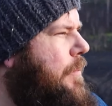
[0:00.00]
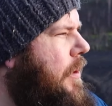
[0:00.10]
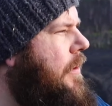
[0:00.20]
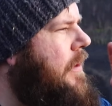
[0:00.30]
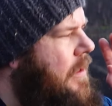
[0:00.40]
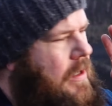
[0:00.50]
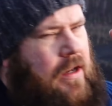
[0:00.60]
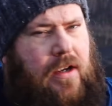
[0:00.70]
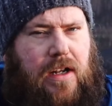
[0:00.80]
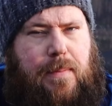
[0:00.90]
but
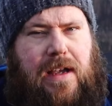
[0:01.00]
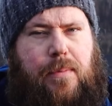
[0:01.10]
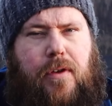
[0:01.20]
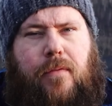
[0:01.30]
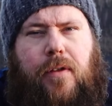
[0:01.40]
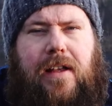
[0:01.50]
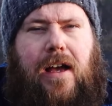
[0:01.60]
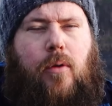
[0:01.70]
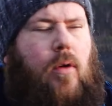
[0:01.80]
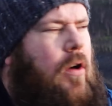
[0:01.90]
I'm going to make a move on
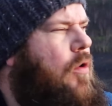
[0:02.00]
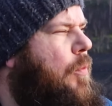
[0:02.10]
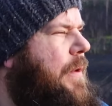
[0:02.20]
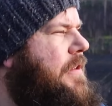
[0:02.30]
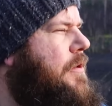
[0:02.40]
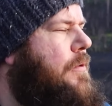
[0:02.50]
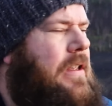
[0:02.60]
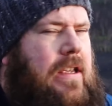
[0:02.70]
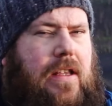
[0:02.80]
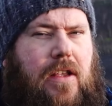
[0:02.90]
now up into
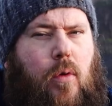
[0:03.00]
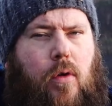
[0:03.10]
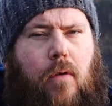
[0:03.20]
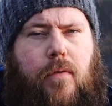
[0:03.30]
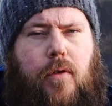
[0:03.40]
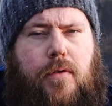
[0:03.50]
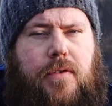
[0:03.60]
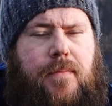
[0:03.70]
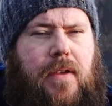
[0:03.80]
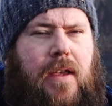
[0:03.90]
the old golf
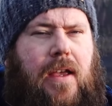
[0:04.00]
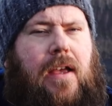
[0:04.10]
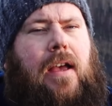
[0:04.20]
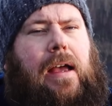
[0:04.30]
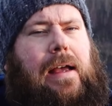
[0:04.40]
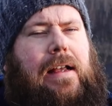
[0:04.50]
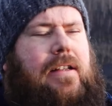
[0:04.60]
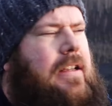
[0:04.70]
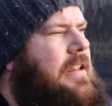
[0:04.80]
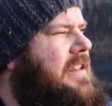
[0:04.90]
course
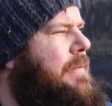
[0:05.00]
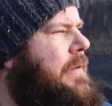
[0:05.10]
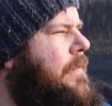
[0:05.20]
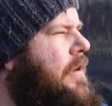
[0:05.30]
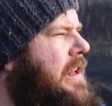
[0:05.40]
and see if we can find the